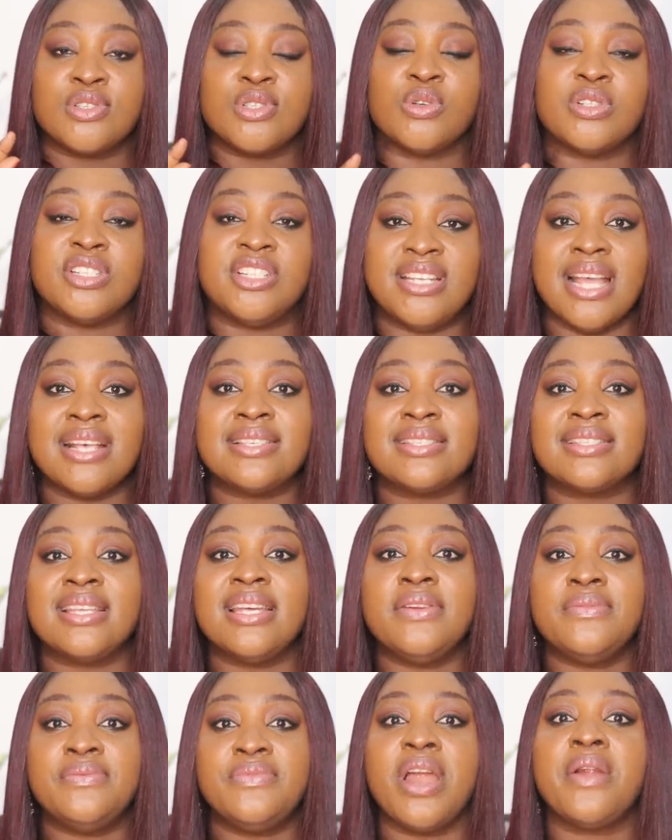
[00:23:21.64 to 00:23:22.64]

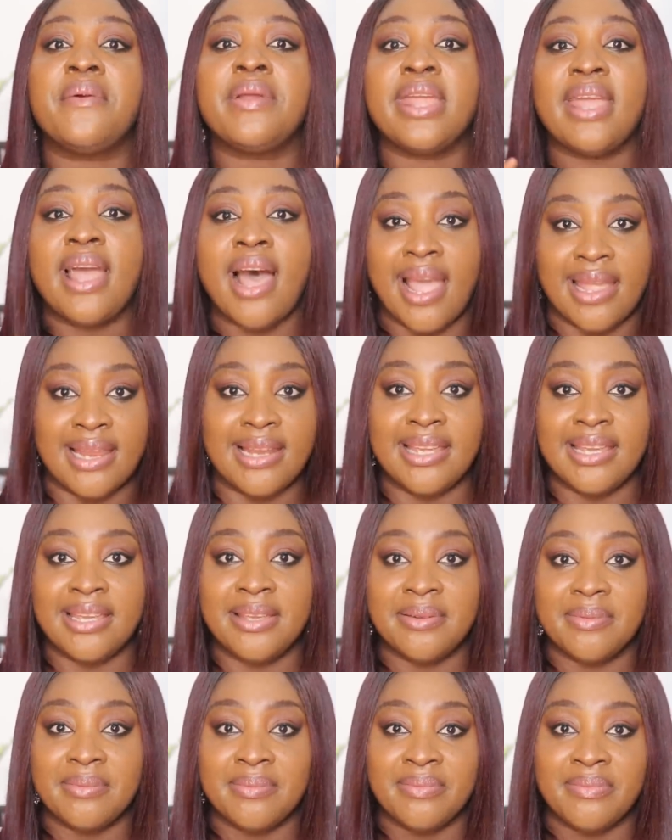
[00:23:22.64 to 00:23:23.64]
suggesting very
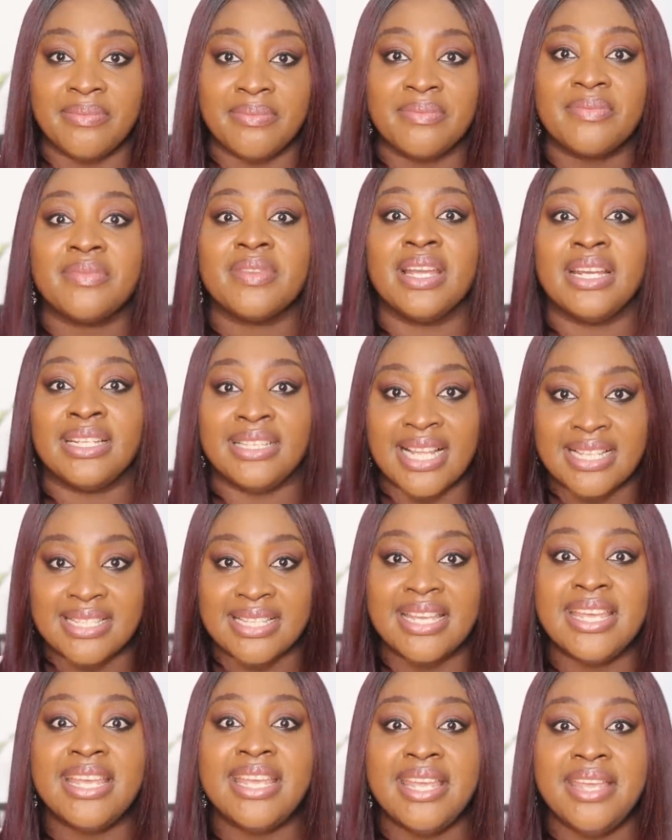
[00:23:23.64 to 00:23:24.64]
highly that
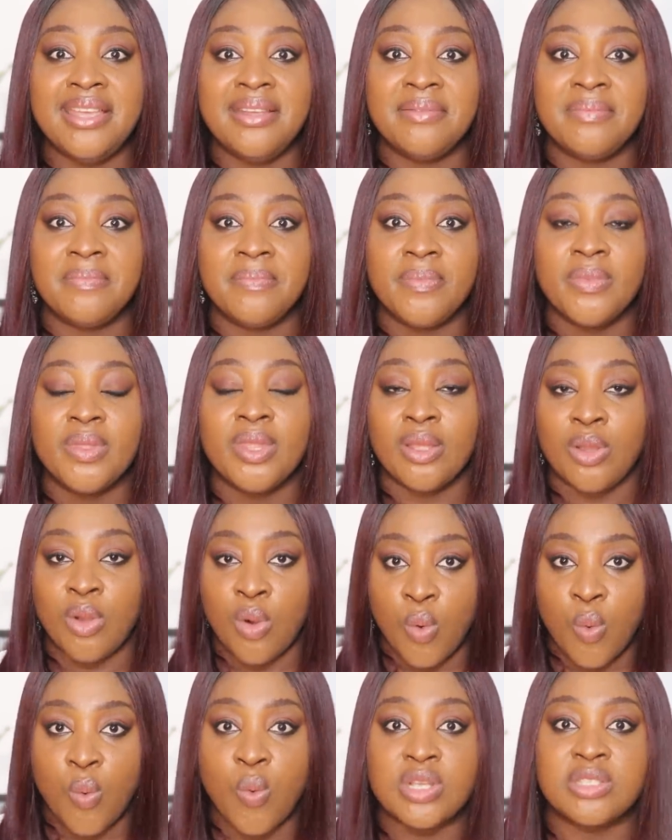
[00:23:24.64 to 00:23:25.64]
he
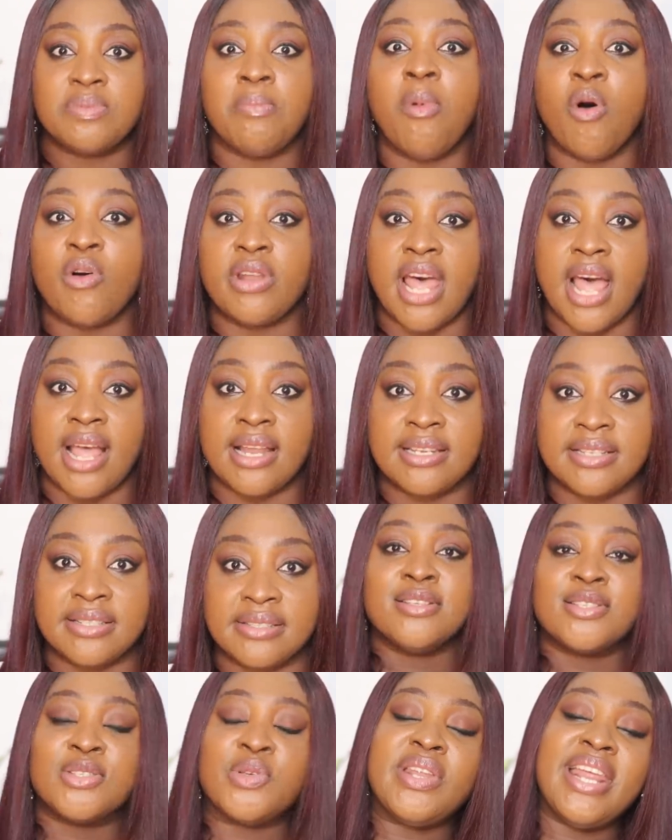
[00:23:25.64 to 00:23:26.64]
was murdered.
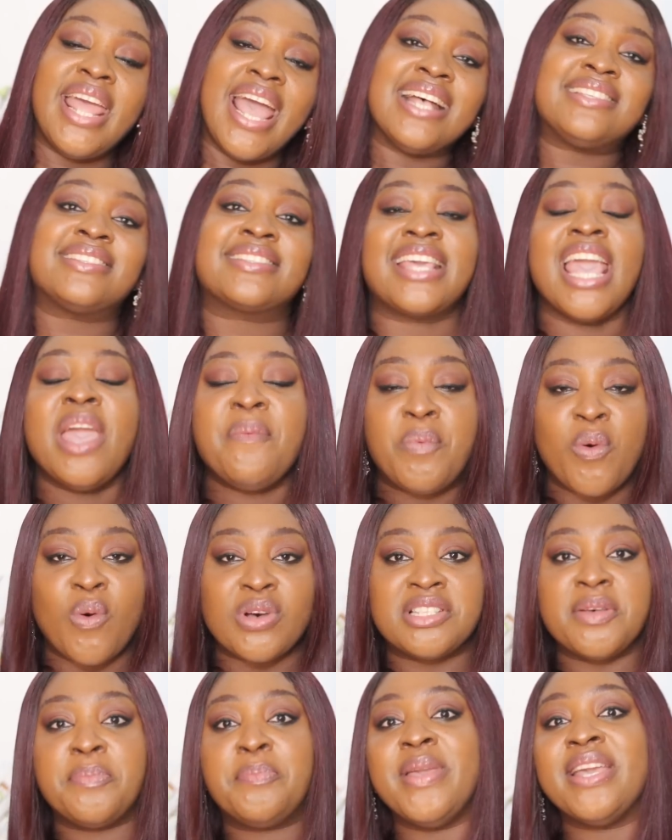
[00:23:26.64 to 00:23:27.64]
So the escape
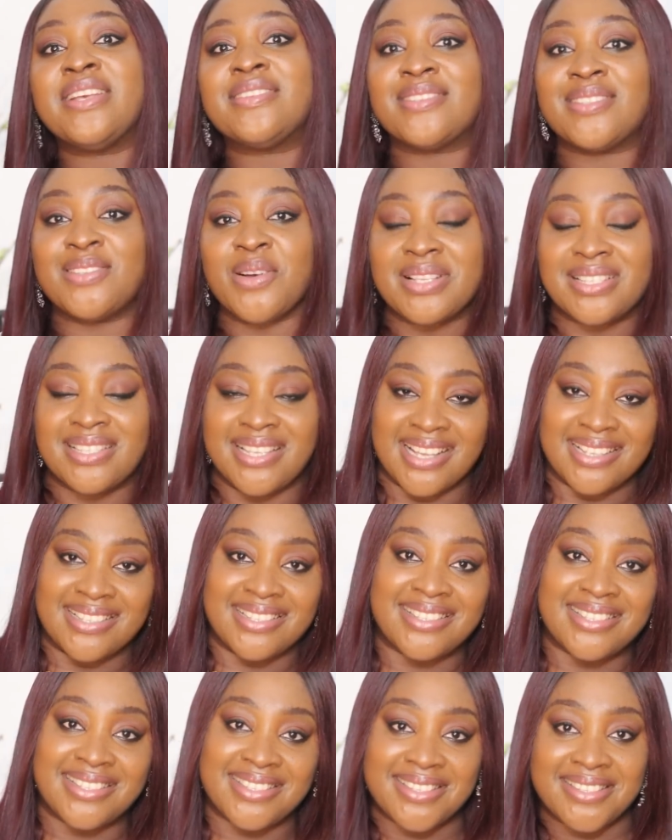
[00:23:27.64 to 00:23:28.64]
was a big
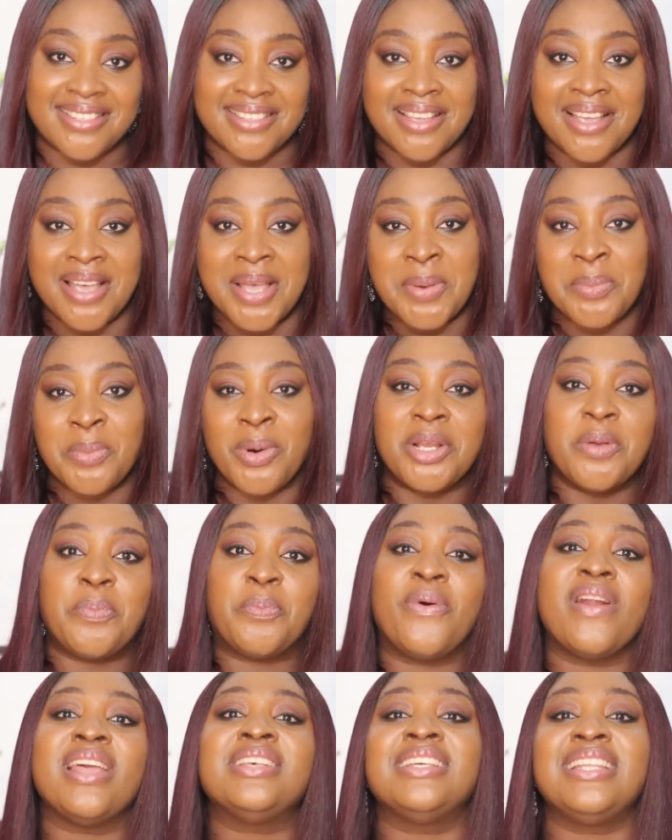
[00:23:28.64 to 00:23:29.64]
success, but the
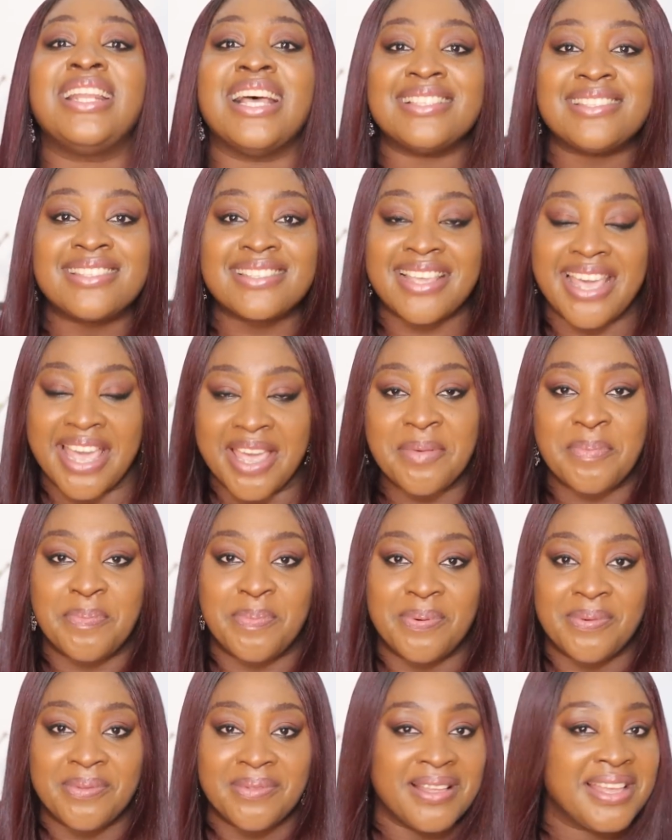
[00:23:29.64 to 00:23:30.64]
prison
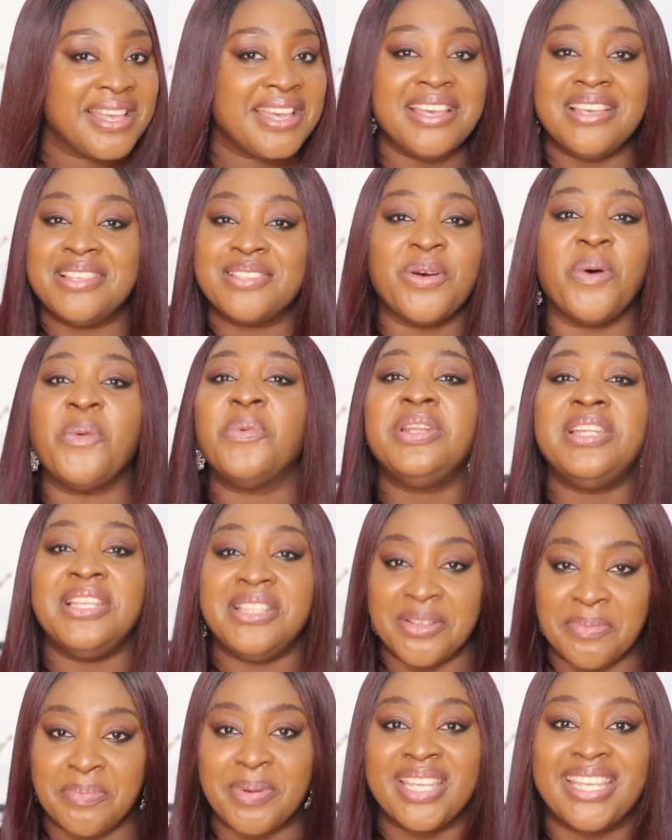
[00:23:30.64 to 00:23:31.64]
escape is only
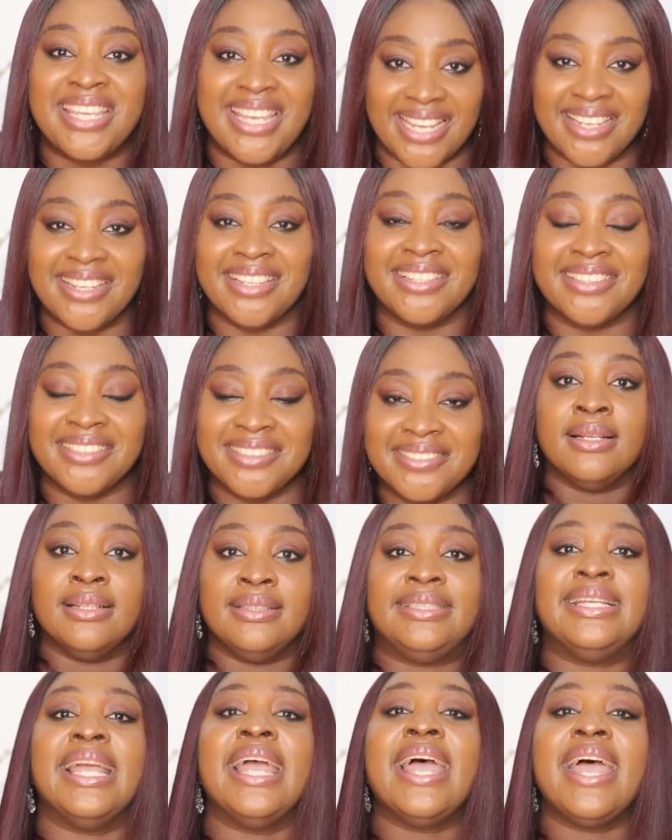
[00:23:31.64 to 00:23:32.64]
the beginning.
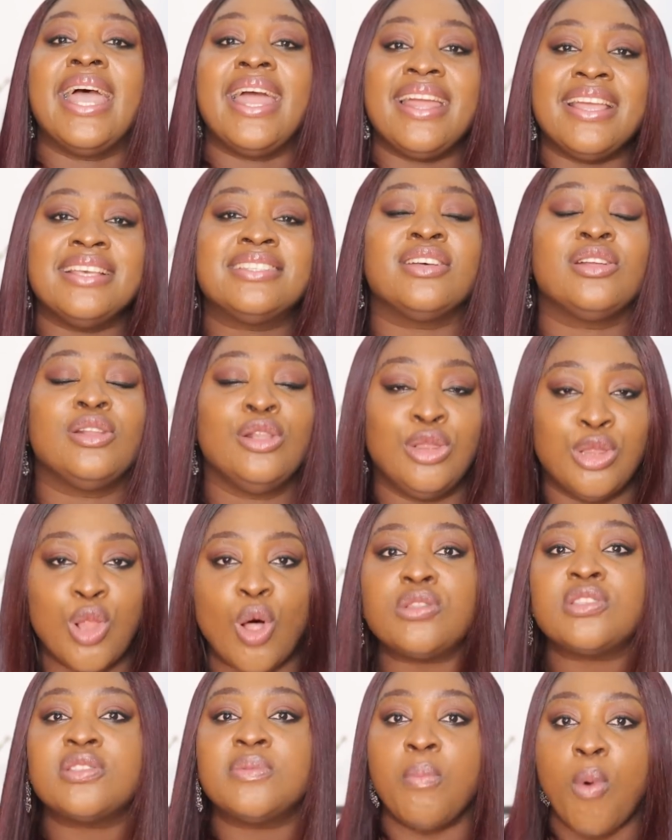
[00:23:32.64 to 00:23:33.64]
There is a
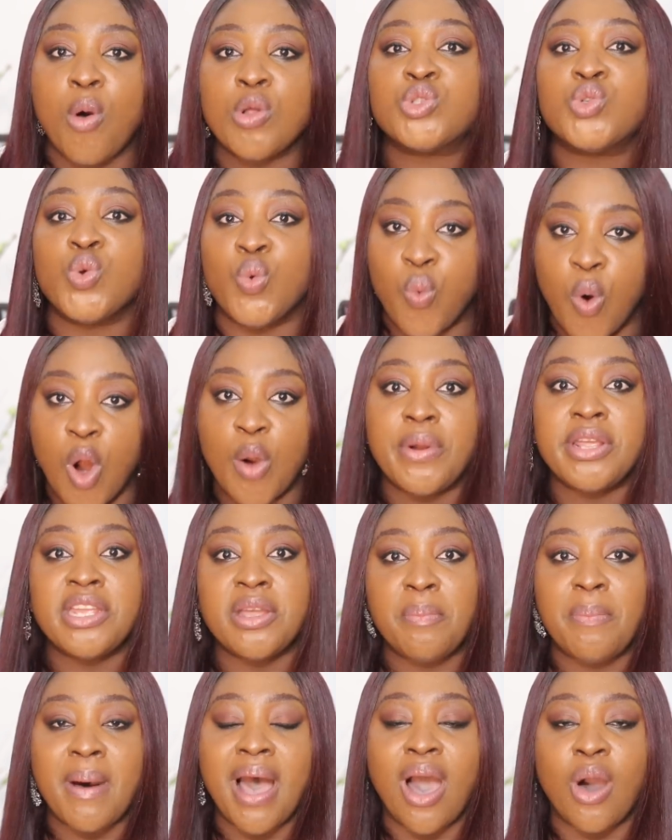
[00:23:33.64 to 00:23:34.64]
lot more to worry
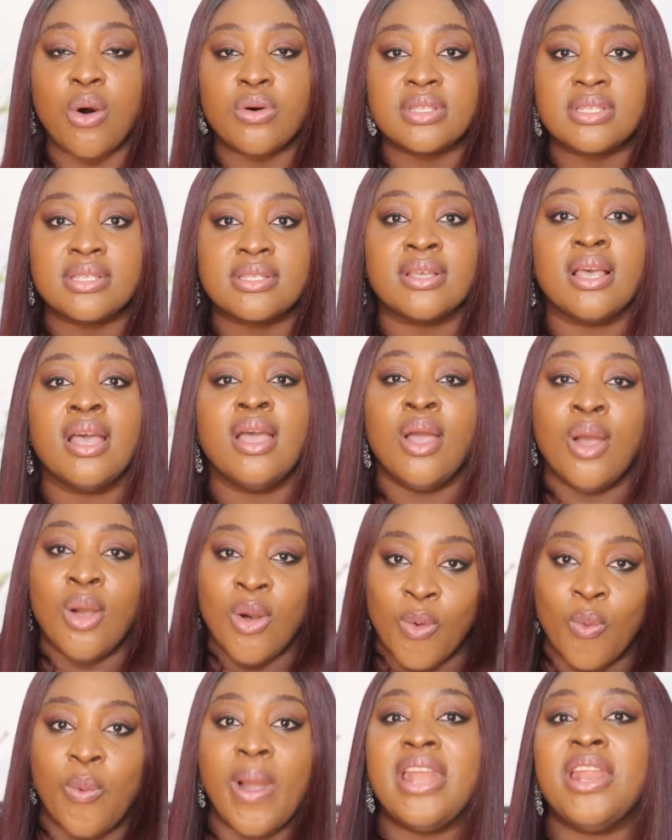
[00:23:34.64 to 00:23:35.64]
about
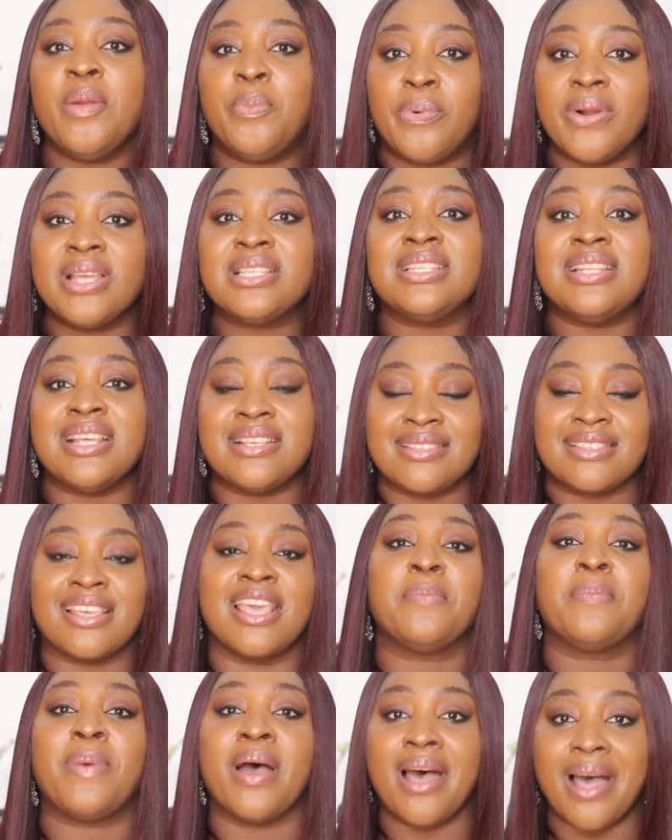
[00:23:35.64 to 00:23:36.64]
when a prison
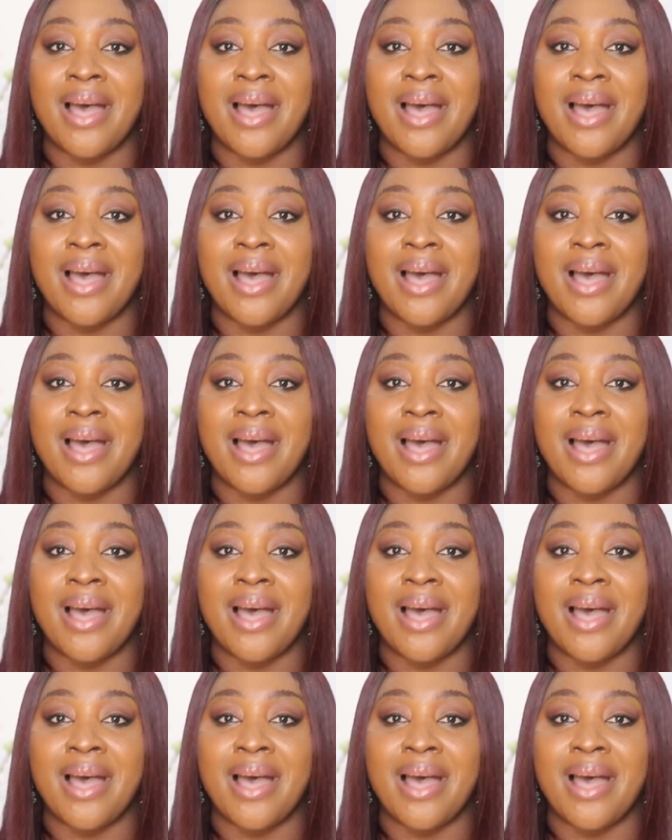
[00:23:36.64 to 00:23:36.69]
escape